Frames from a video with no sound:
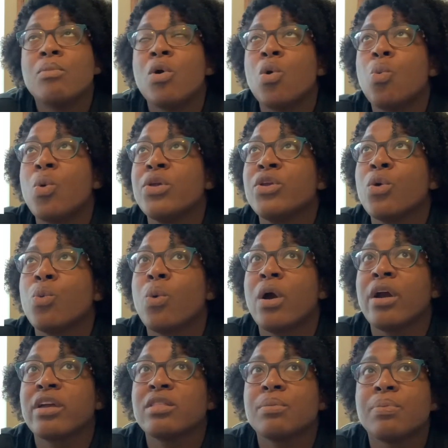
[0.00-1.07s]
when you're
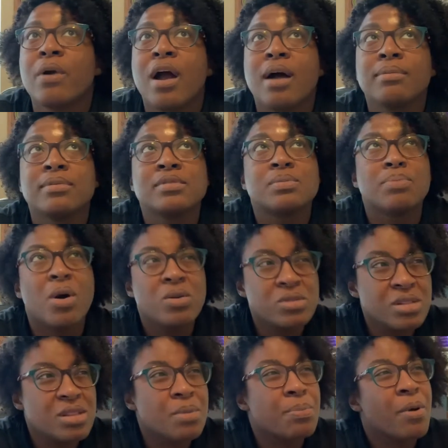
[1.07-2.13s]
working the problems,
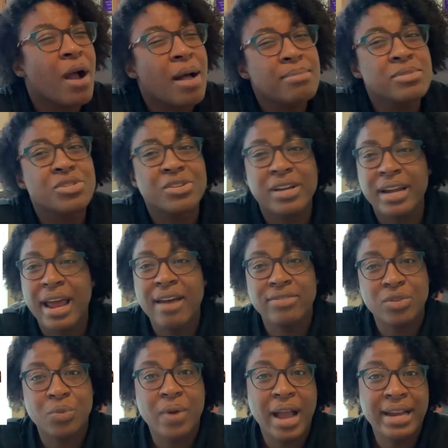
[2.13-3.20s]
most of the problems you're gonna have
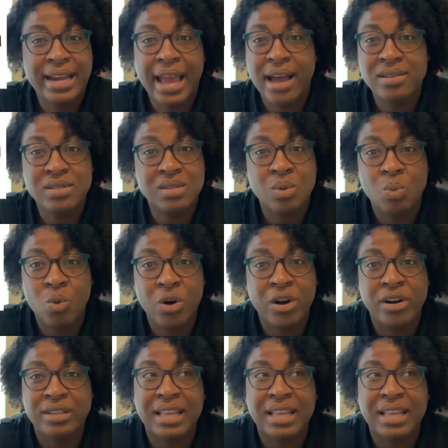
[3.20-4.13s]
to write down some work.